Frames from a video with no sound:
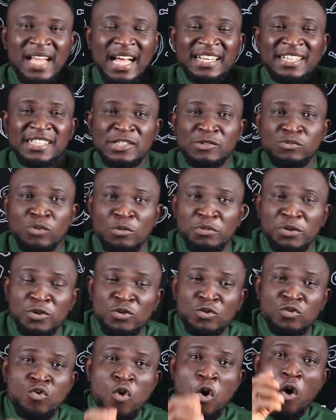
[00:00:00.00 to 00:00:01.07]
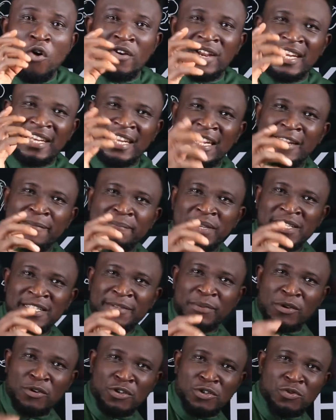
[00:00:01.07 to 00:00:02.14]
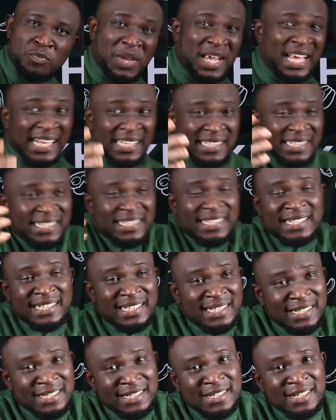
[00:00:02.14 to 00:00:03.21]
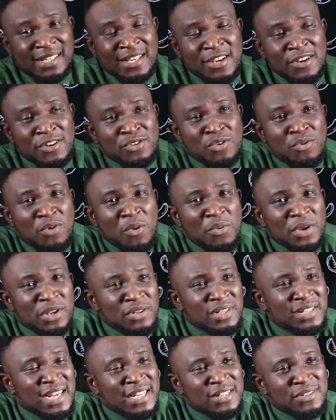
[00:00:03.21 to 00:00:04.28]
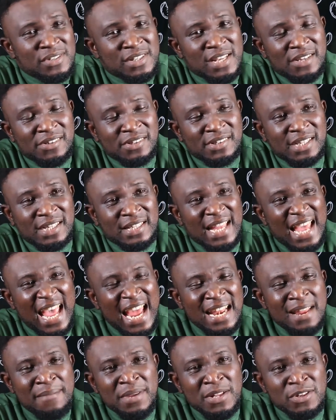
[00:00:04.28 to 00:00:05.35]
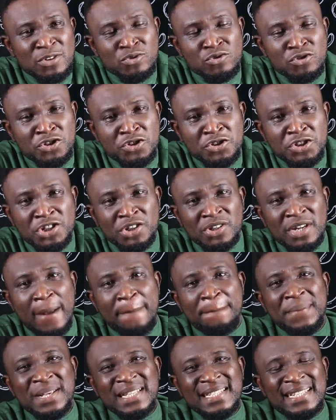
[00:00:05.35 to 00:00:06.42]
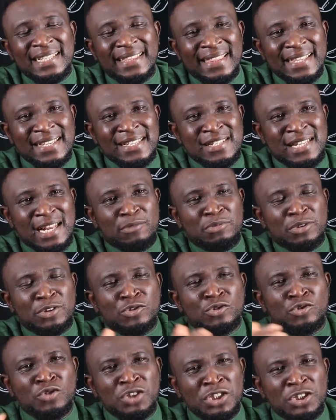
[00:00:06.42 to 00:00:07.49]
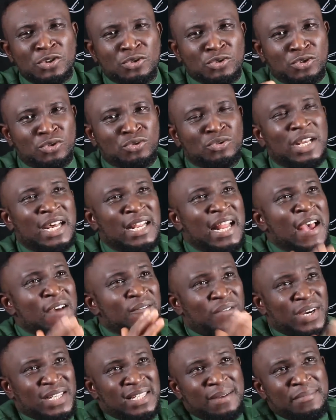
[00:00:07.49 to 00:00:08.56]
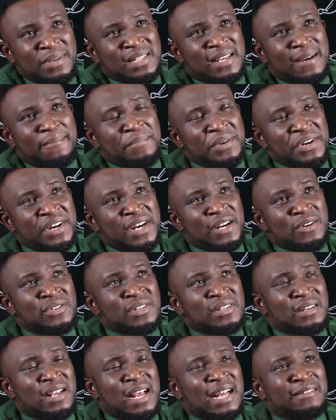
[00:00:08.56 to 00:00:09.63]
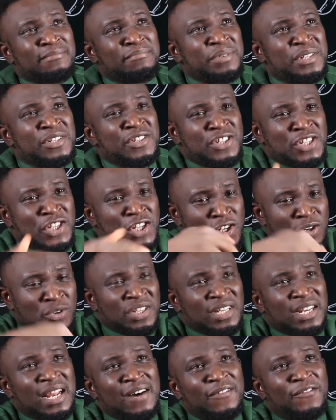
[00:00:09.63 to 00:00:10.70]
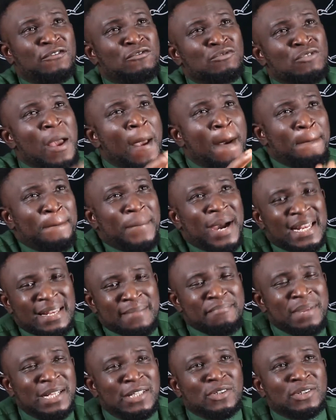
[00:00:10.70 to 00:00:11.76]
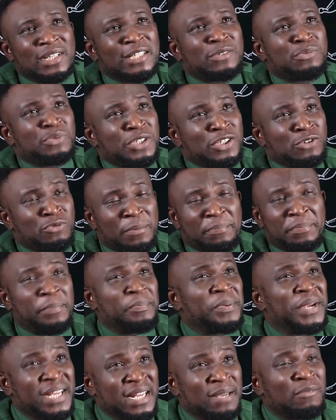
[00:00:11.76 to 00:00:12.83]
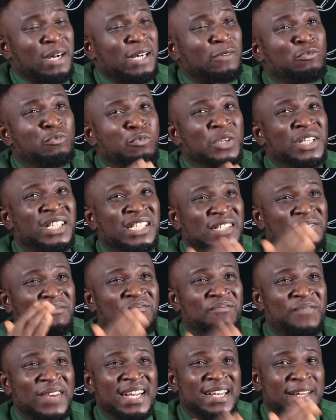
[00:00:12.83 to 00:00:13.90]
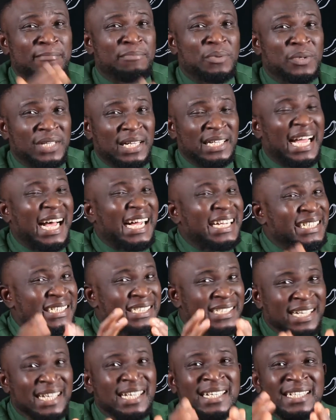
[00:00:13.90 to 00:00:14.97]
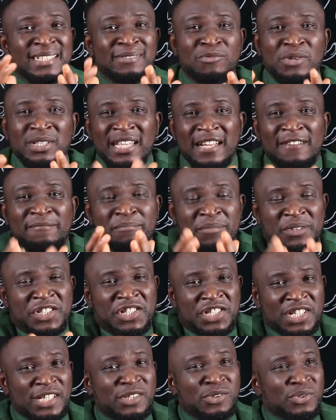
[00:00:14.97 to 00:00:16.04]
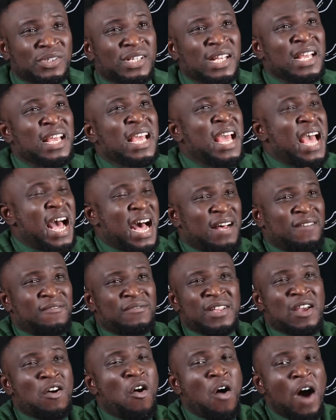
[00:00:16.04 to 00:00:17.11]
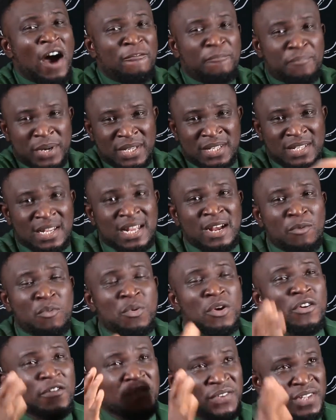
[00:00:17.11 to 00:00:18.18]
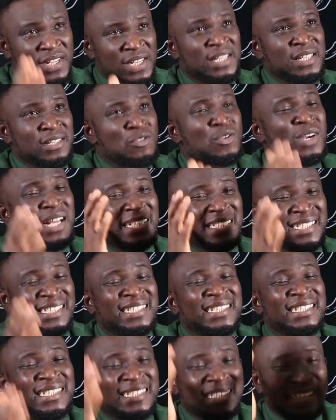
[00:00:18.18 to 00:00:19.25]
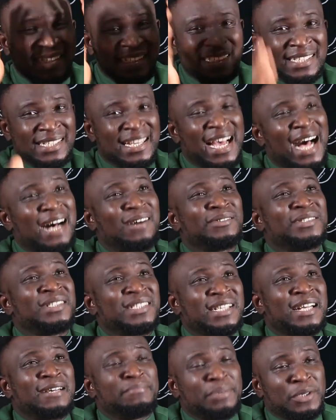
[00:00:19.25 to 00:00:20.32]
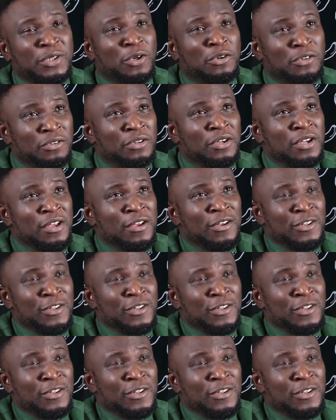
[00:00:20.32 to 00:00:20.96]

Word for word: And this is what we do on a daily basis because we can't see it. So what we're just trying to tell you is that enemy to nutrition are basic things that we need to do, that vitamins and minerals can be secured in our food by the method at which we prepare them, and which is very important. And what I've shared today, they all have practical way of saying, you can easily still see how this can be done.